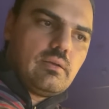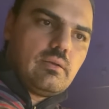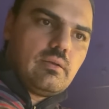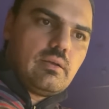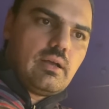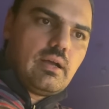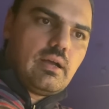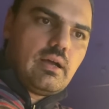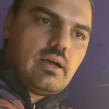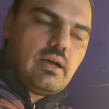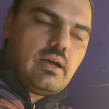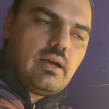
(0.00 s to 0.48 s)

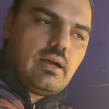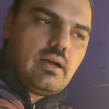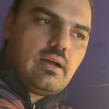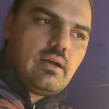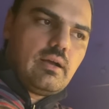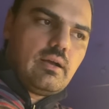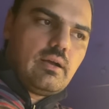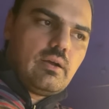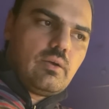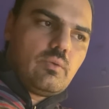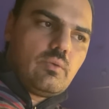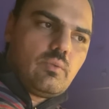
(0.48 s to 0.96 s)

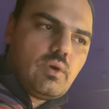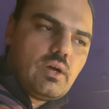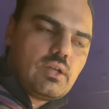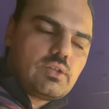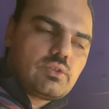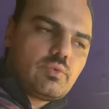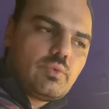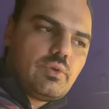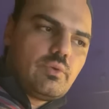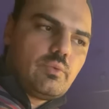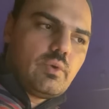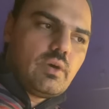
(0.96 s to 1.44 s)

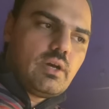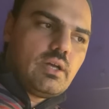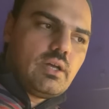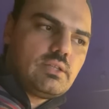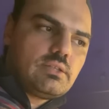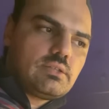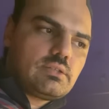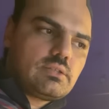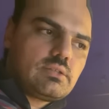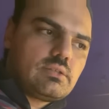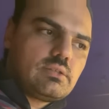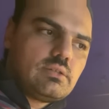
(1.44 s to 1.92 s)
What we
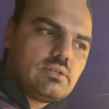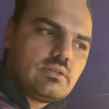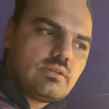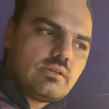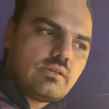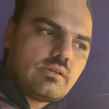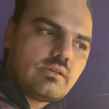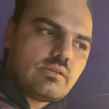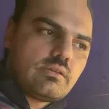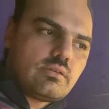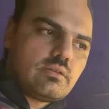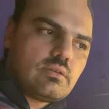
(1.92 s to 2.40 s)
want,
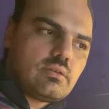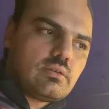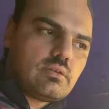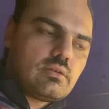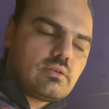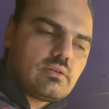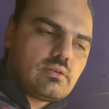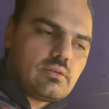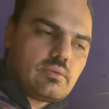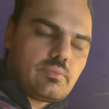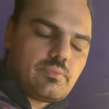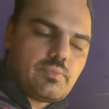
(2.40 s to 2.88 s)

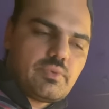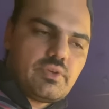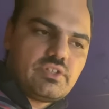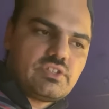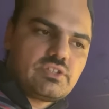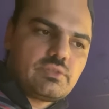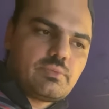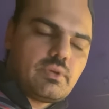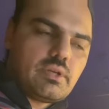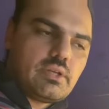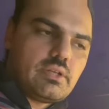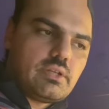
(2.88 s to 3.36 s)

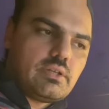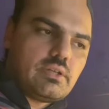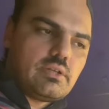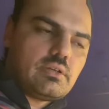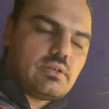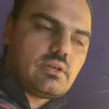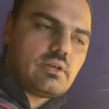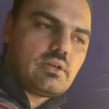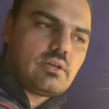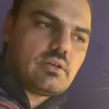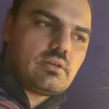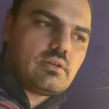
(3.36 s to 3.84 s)
principally,
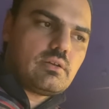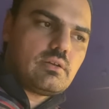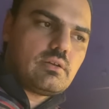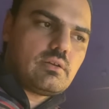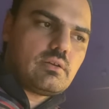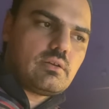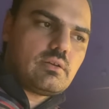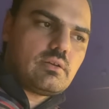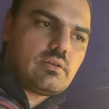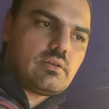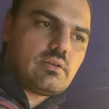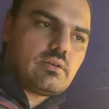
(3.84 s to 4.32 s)

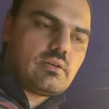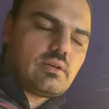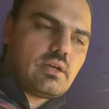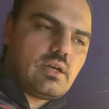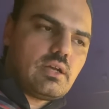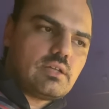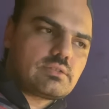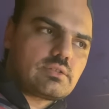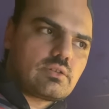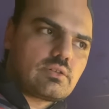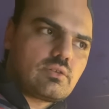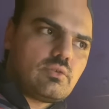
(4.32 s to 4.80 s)

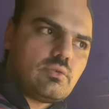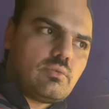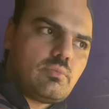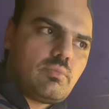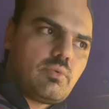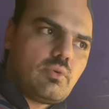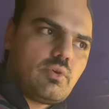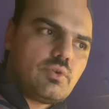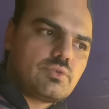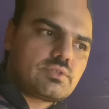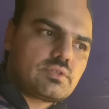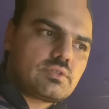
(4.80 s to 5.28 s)
as a
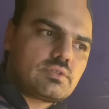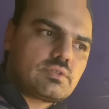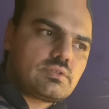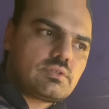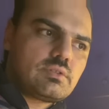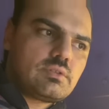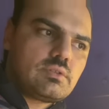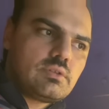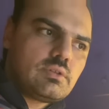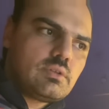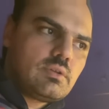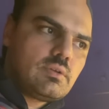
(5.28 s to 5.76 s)
composers,
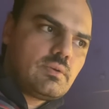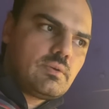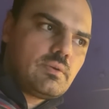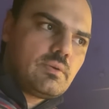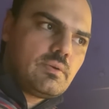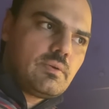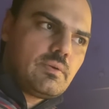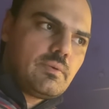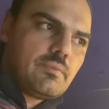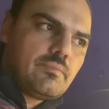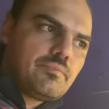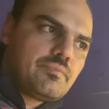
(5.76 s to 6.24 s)

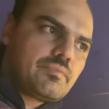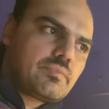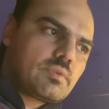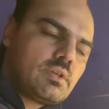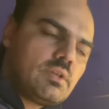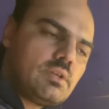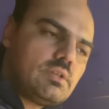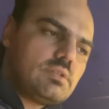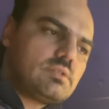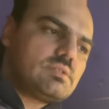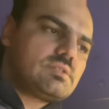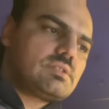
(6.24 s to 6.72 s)

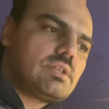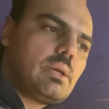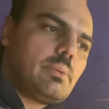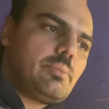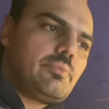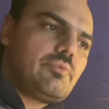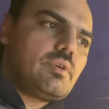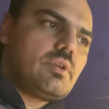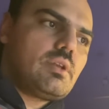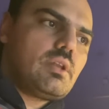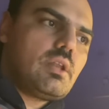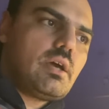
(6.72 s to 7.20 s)
is
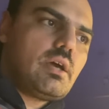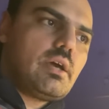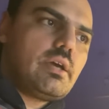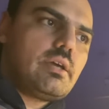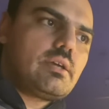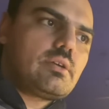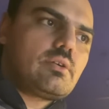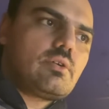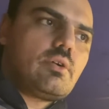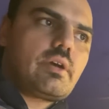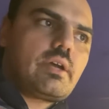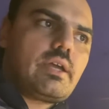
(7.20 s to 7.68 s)
something
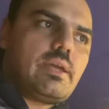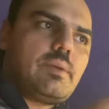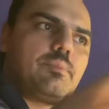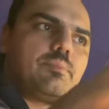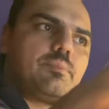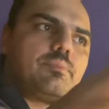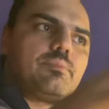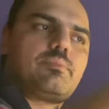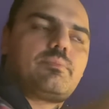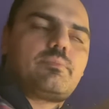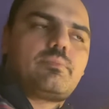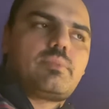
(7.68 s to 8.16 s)
like, okay,
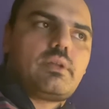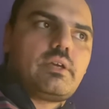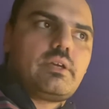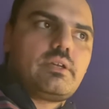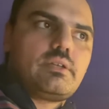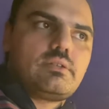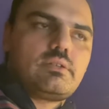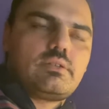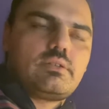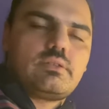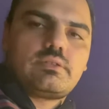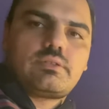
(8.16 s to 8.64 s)

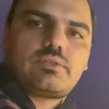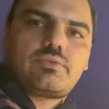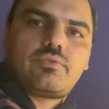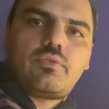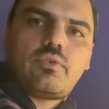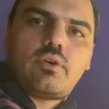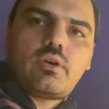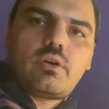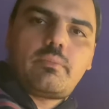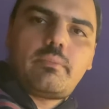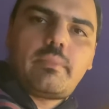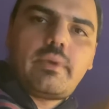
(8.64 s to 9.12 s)
play these
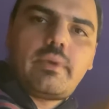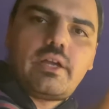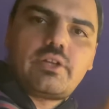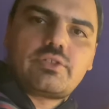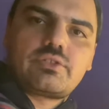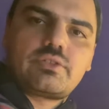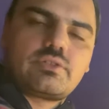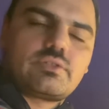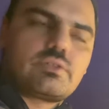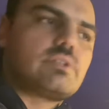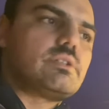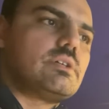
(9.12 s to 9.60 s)
4
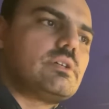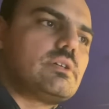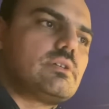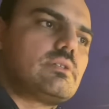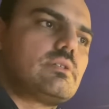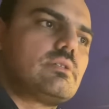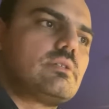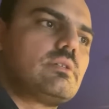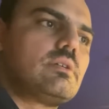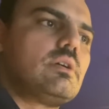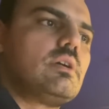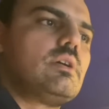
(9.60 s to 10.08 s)
measures
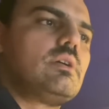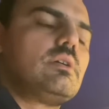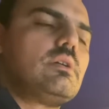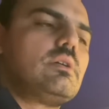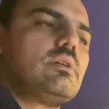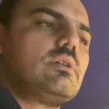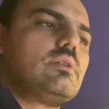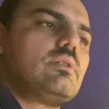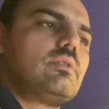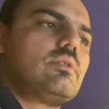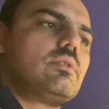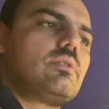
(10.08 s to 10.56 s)
here.
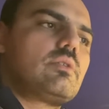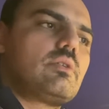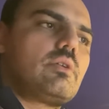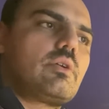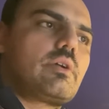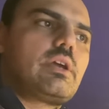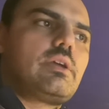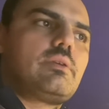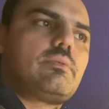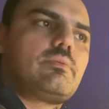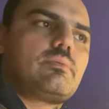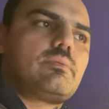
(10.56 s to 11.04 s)
Or,
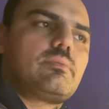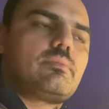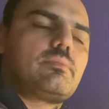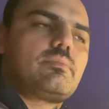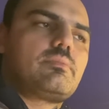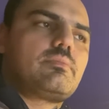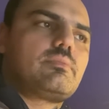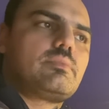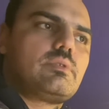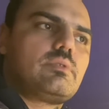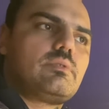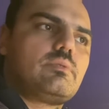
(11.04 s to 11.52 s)
okay,
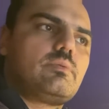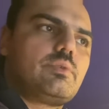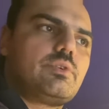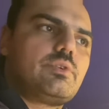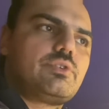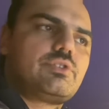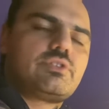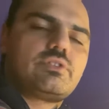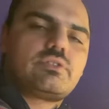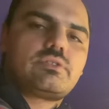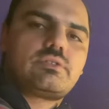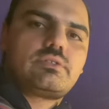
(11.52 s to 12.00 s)

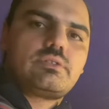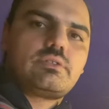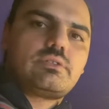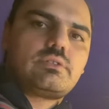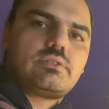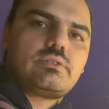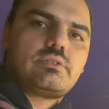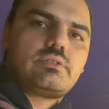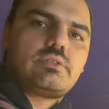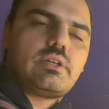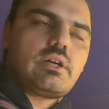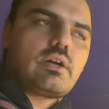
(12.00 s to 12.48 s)
which is
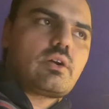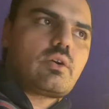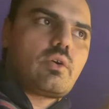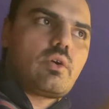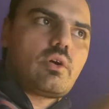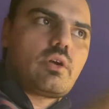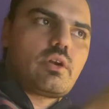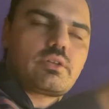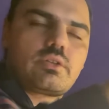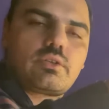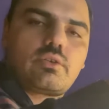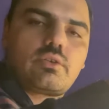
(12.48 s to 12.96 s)
the
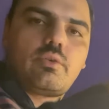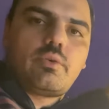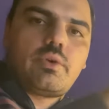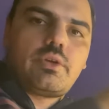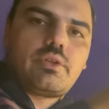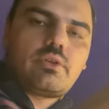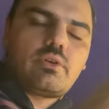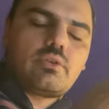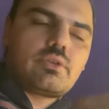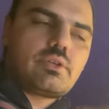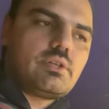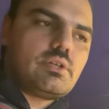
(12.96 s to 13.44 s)
accord
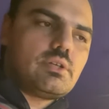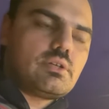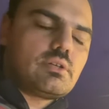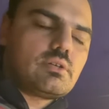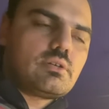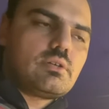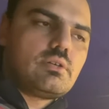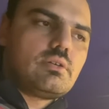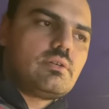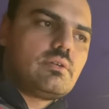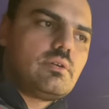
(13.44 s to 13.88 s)
going on here?